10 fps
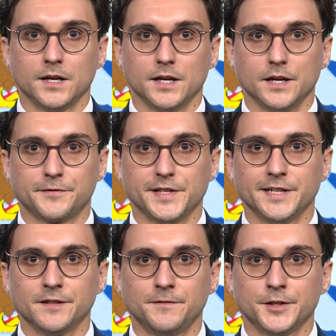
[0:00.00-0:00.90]
If the
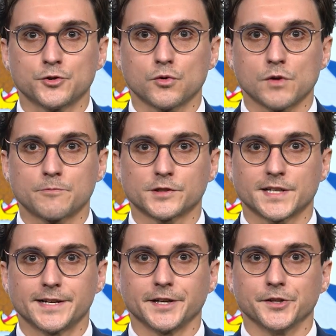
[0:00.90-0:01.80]
individual
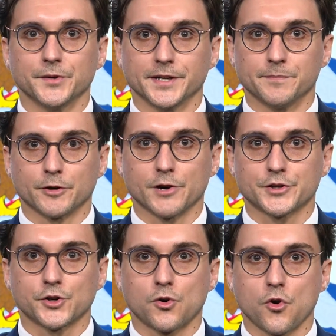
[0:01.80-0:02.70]
representing you in
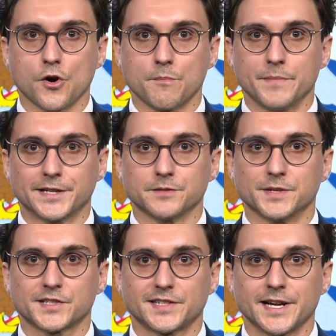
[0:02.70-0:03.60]
immigration court makes a
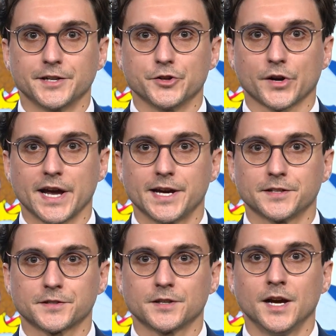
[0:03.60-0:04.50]
mistake in your
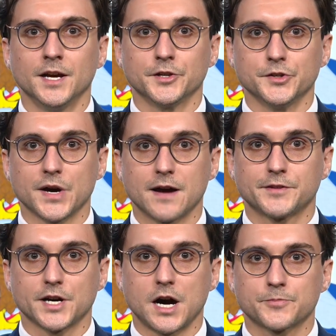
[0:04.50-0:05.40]
case, you have
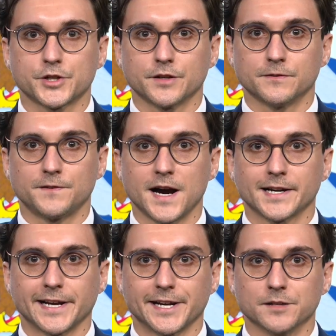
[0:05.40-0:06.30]
the option of
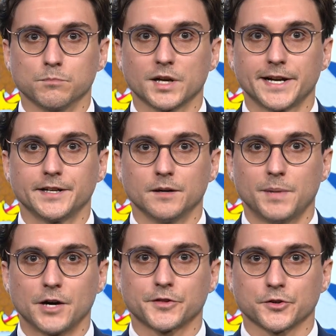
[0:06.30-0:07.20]
filing a complaint
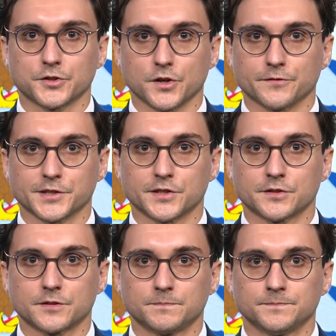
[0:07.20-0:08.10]
about their
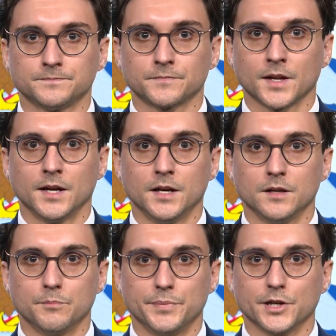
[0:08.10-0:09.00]
services.
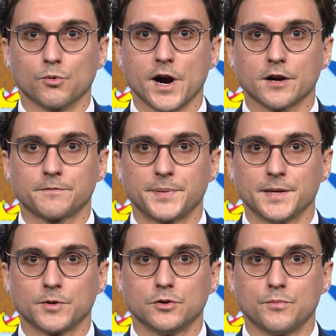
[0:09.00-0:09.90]
Be aware of
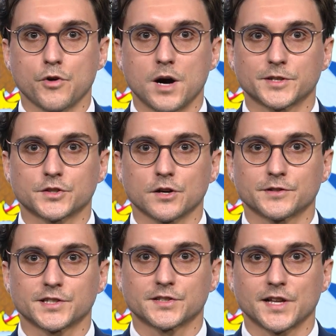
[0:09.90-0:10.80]
people who promise
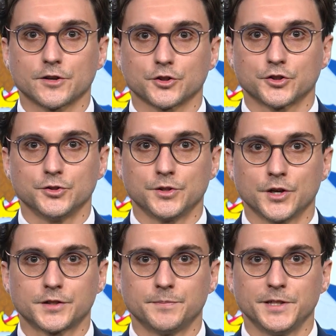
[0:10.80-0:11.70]
services that are too
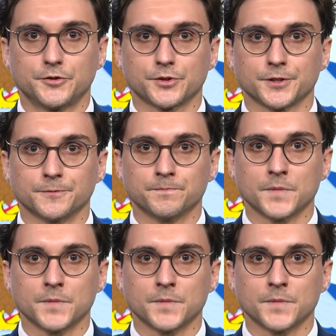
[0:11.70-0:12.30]
good to be true,